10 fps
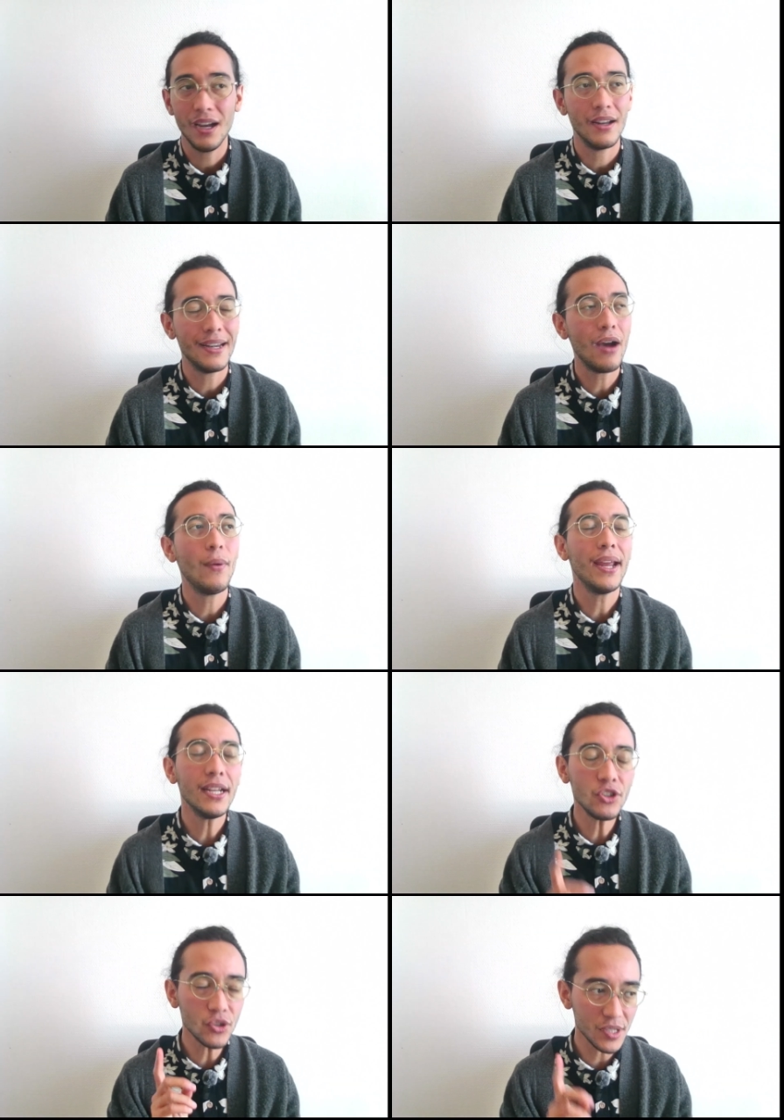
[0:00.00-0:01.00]
And now,
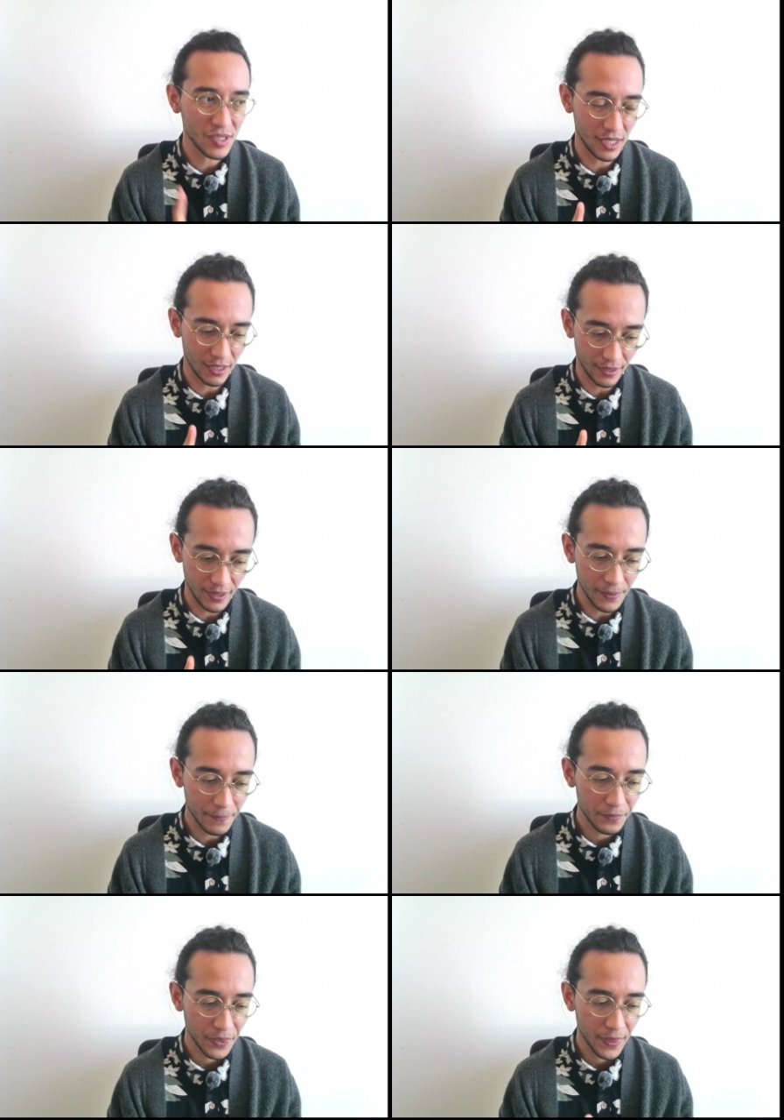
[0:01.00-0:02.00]
interestingly,
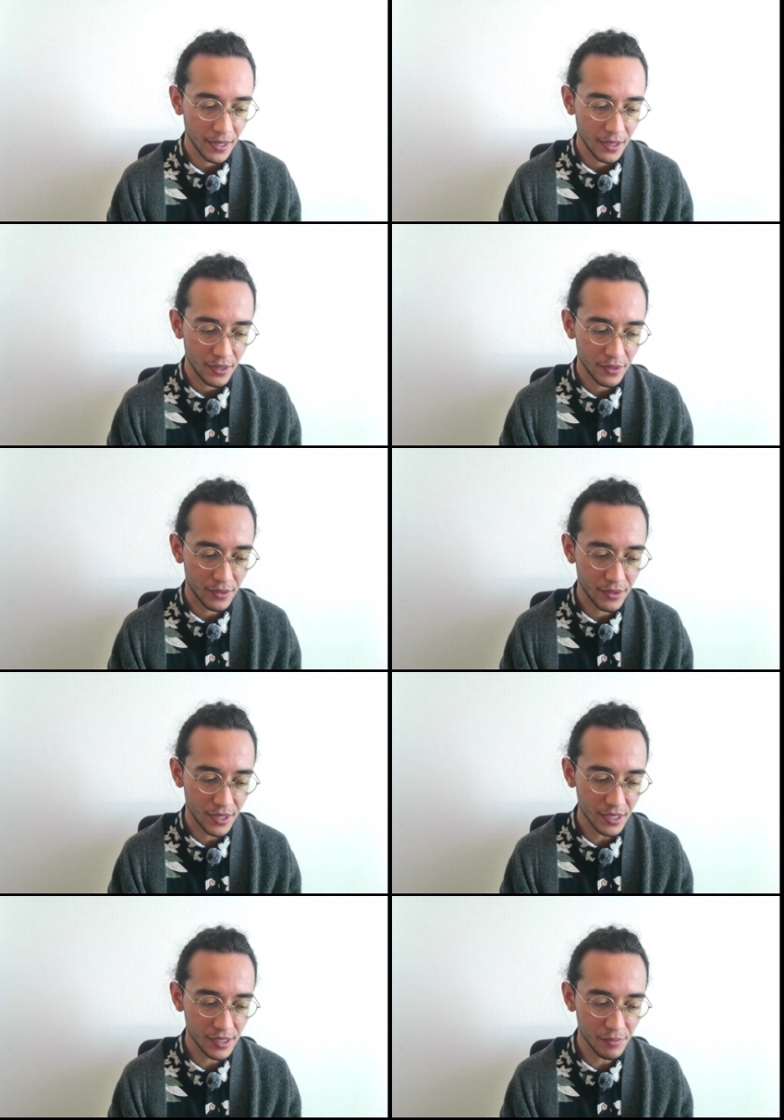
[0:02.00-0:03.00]

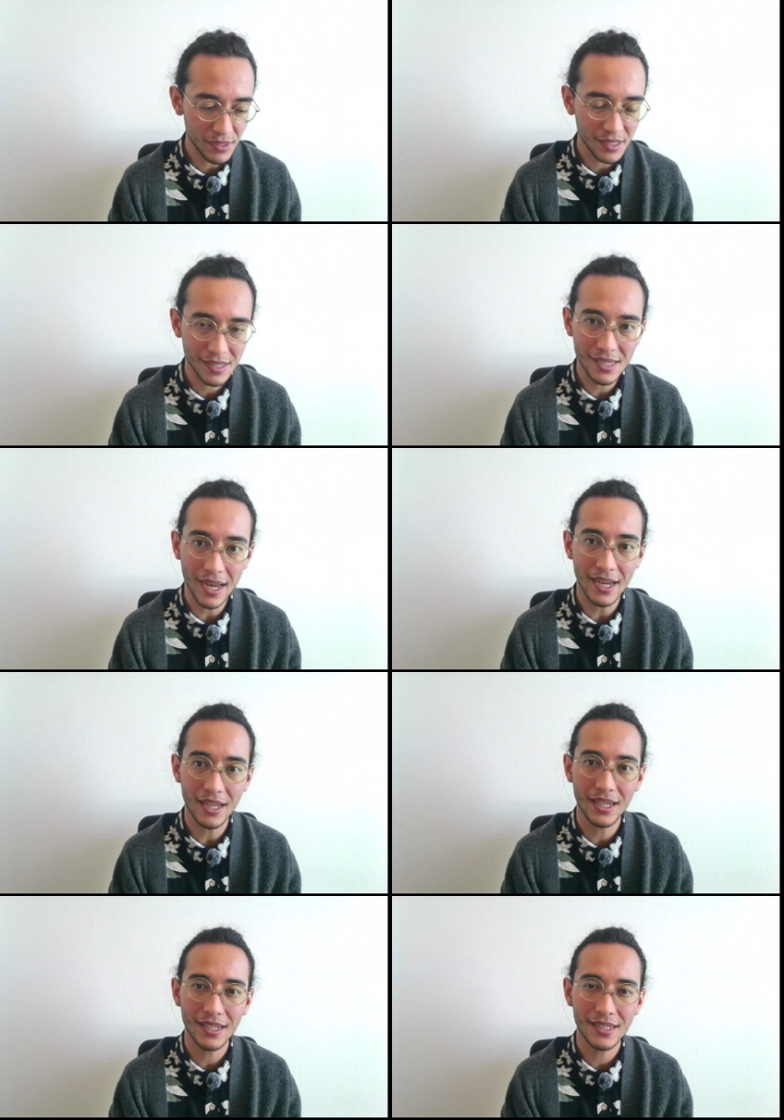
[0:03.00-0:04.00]
this
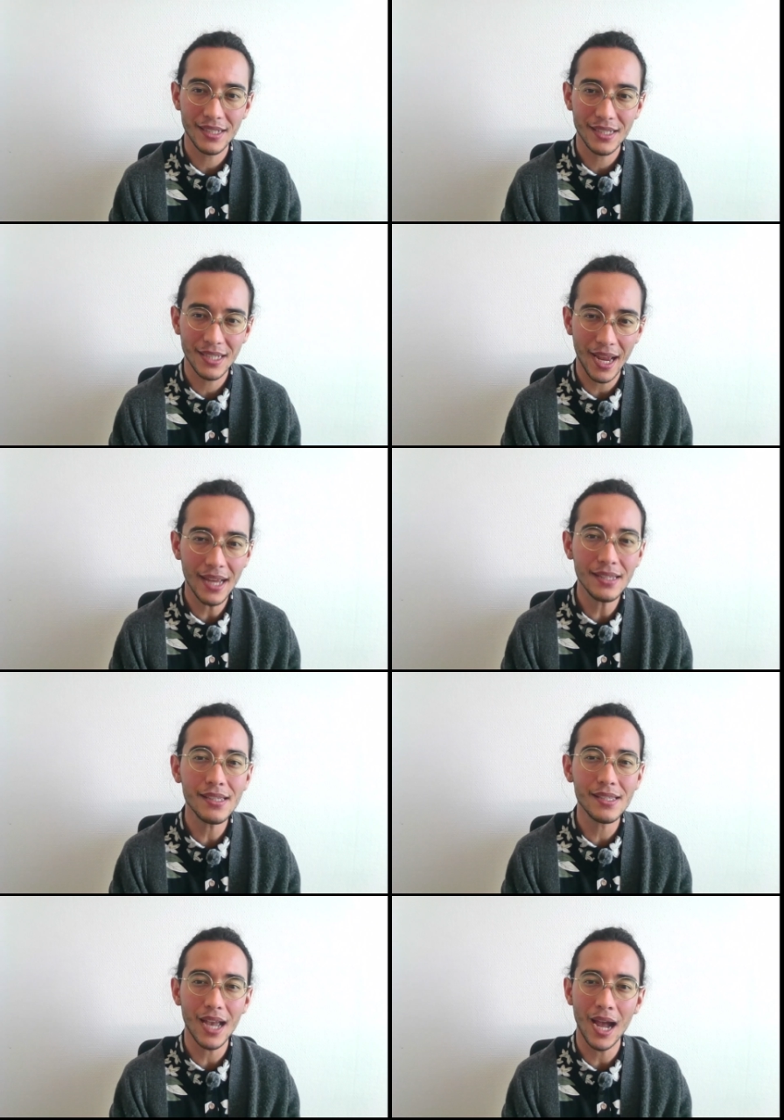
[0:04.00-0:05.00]
mistake
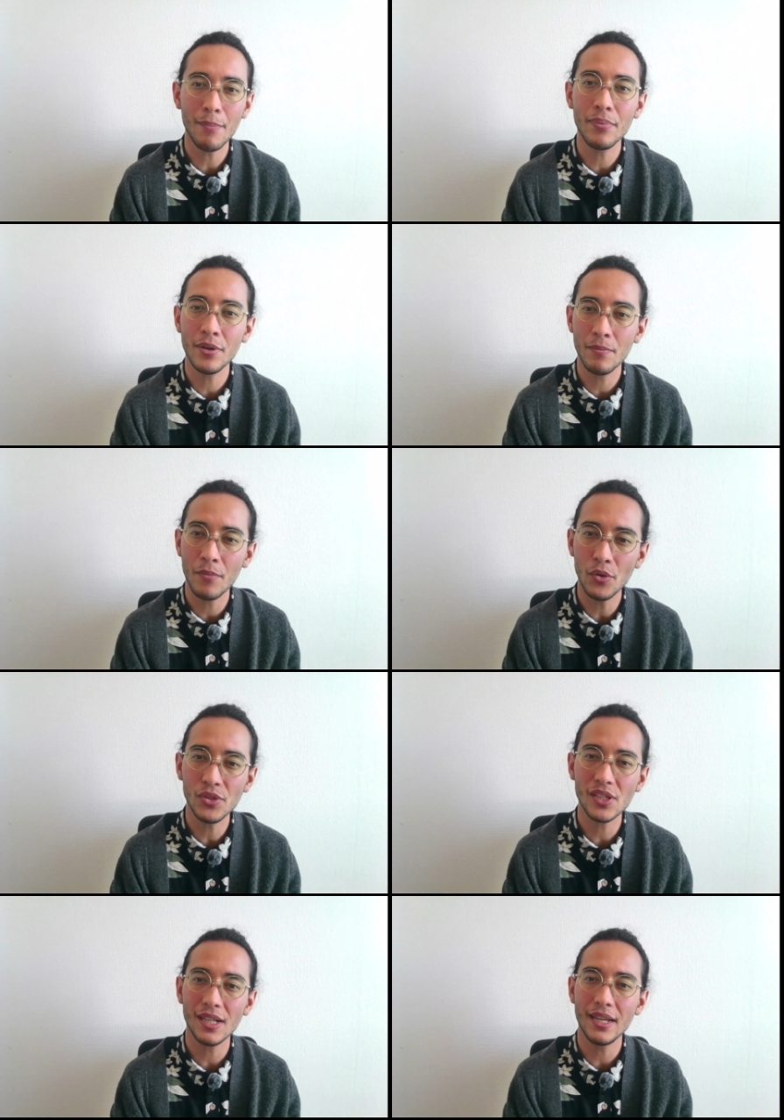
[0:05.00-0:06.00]
tends to happen
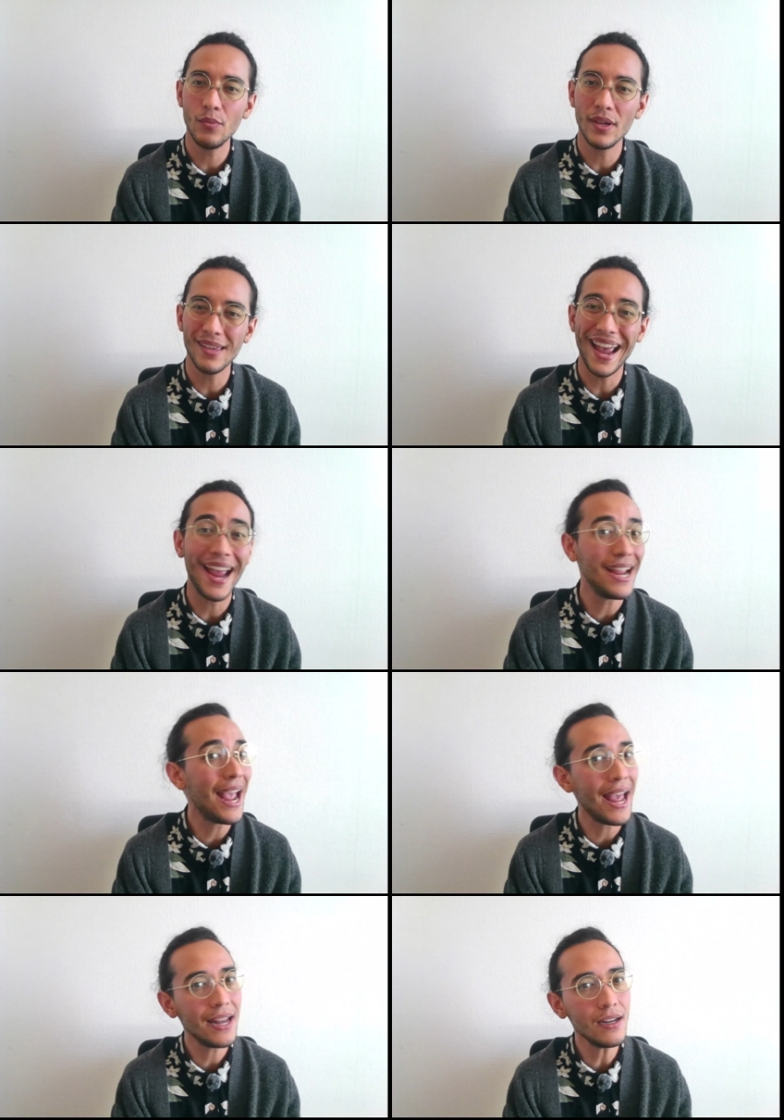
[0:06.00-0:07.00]
mostly with
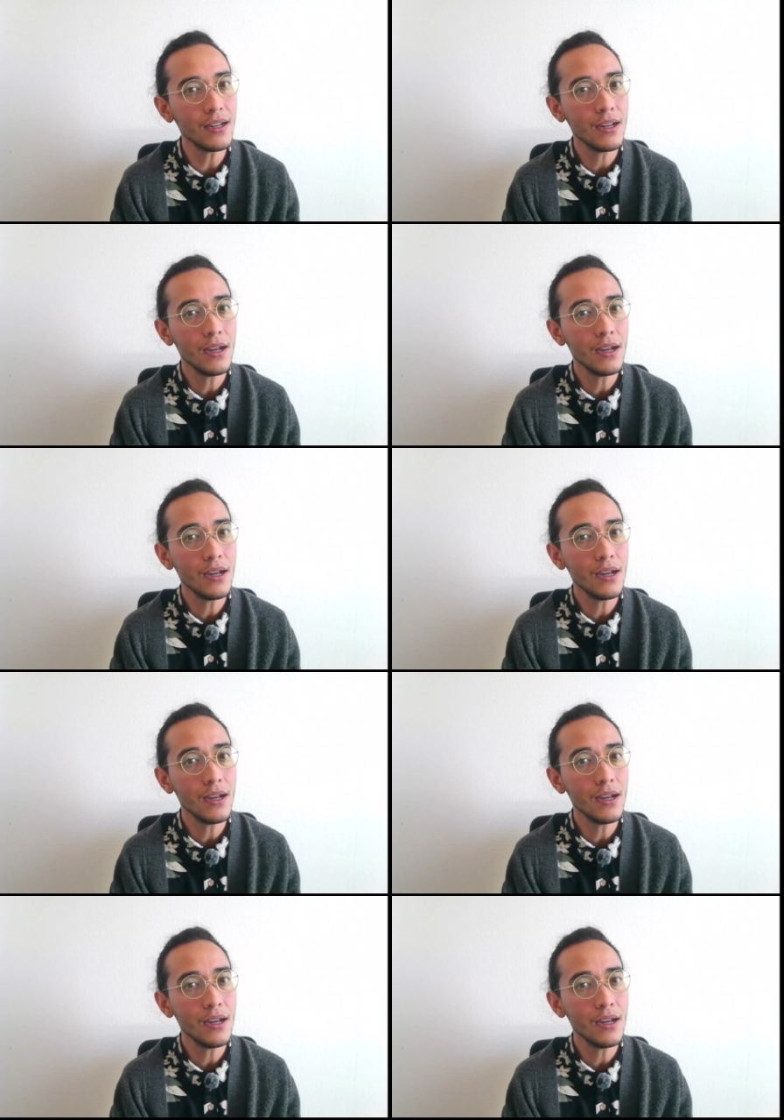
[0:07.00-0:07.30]
an.